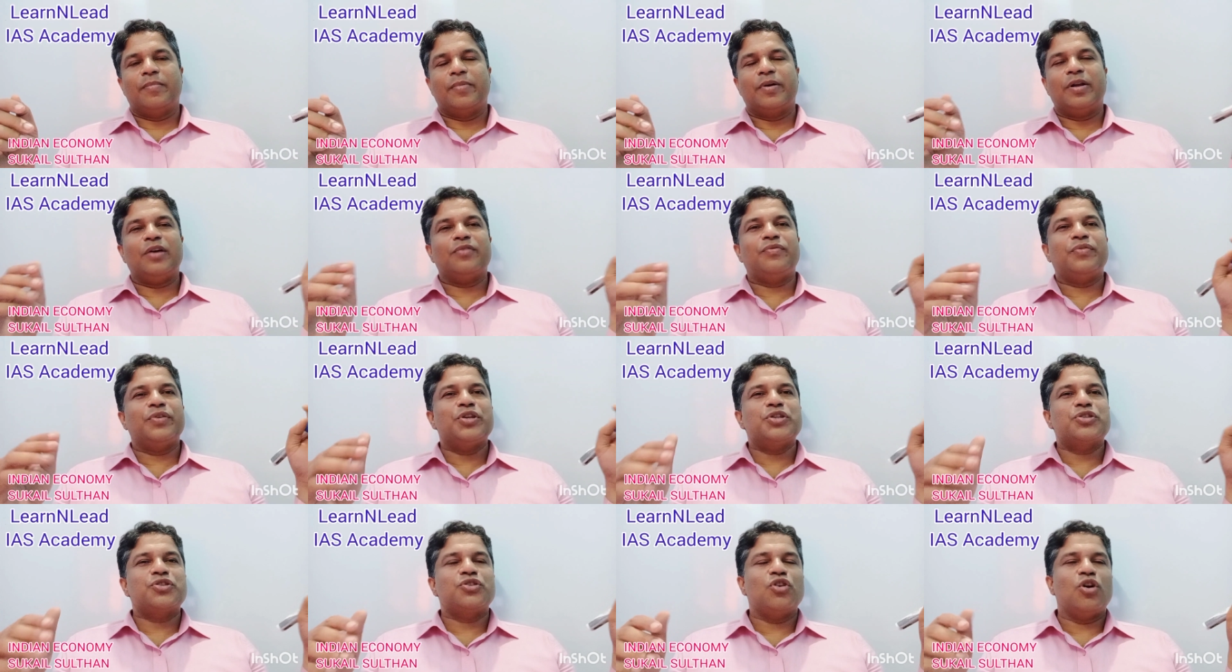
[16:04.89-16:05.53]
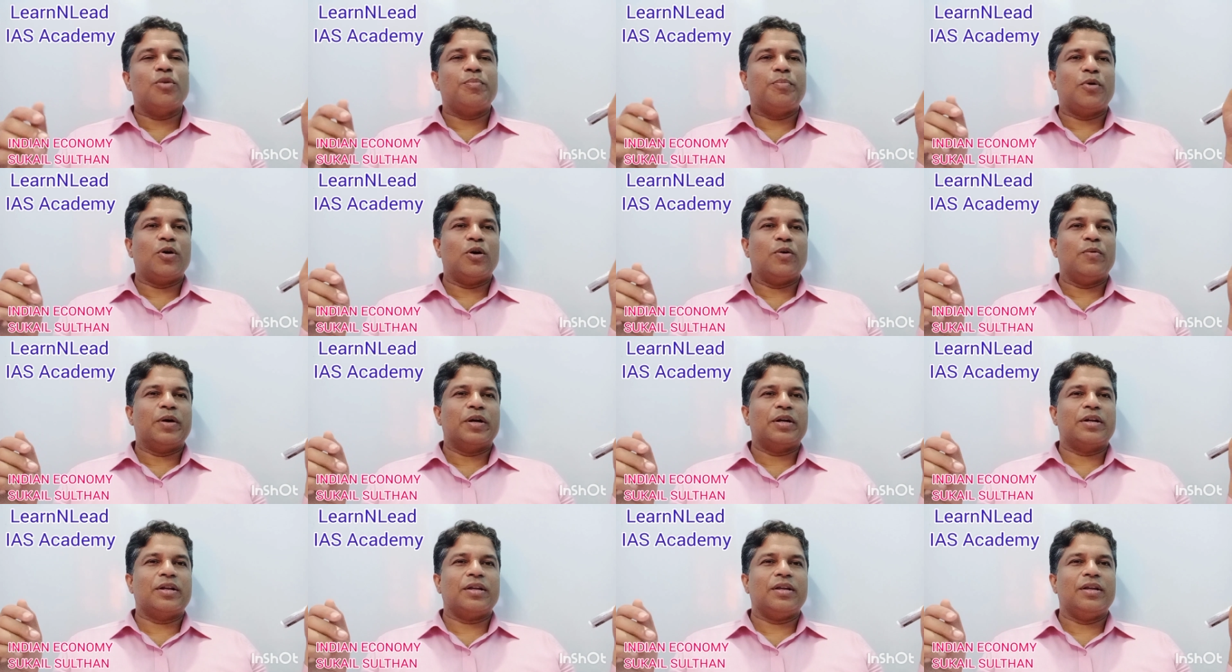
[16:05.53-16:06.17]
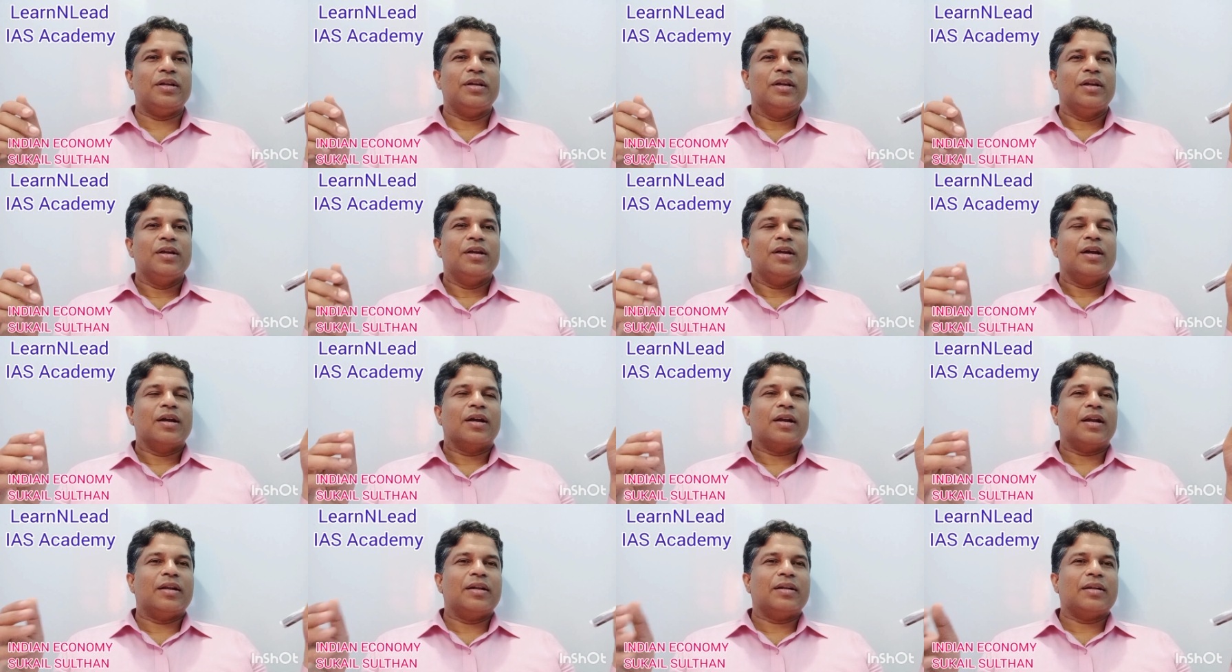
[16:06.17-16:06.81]
Definition of poverty,
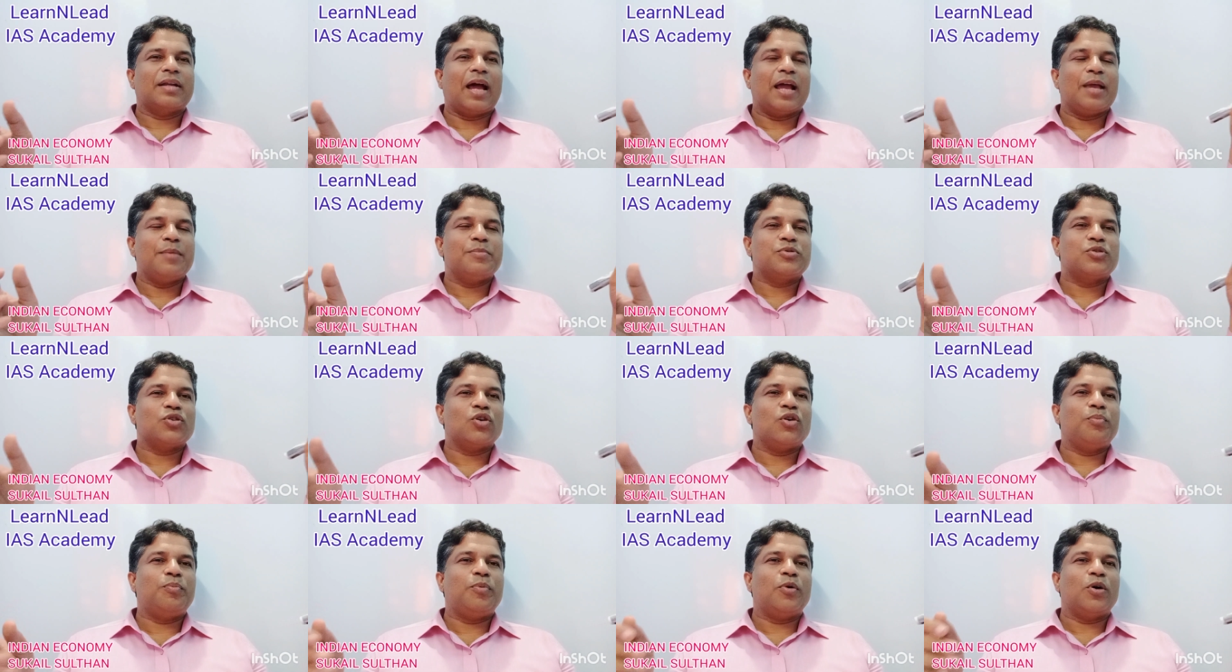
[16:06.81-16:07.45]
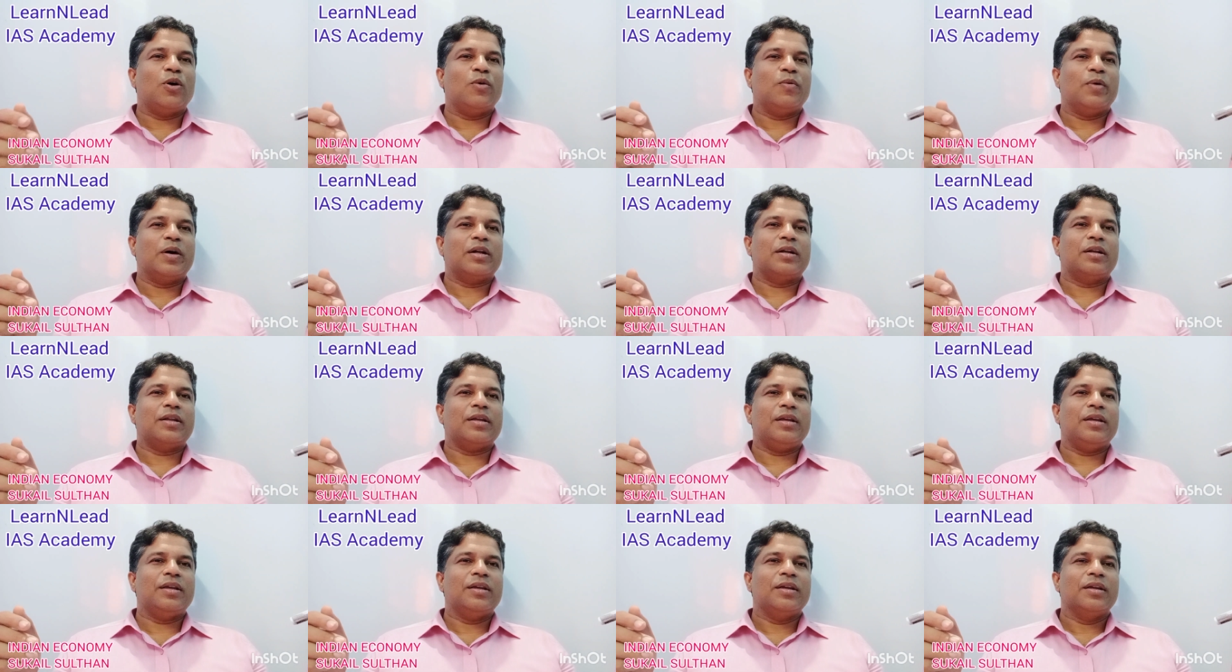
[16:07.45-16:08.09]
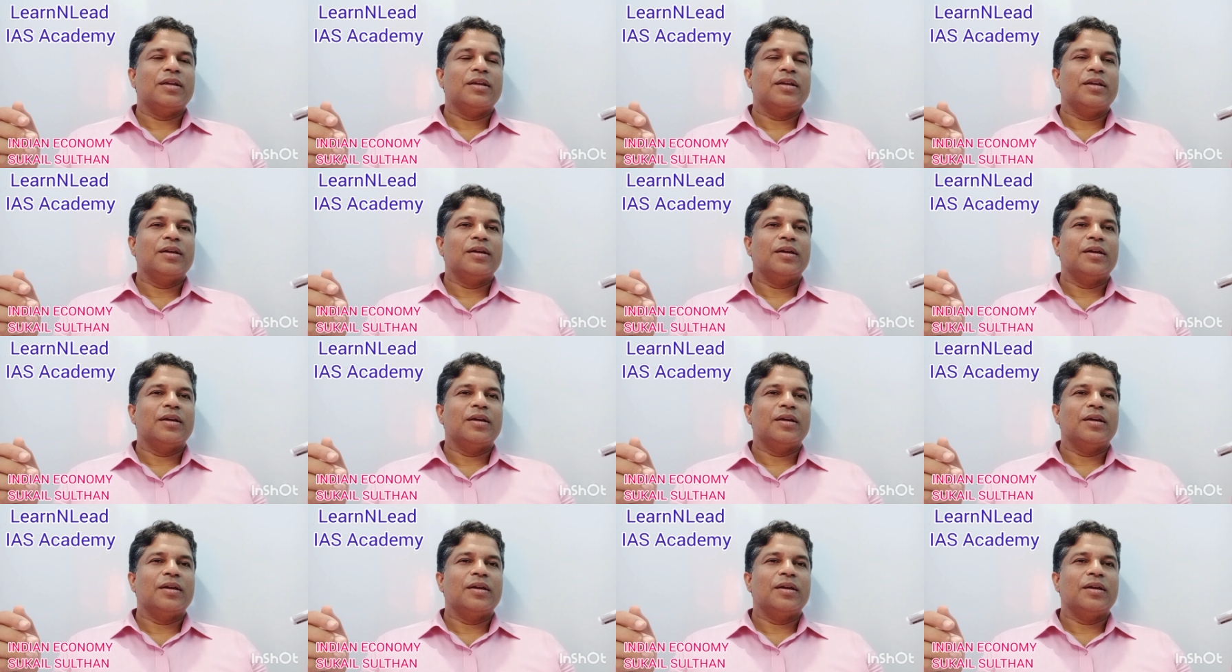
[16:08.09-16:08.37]
types of poverty,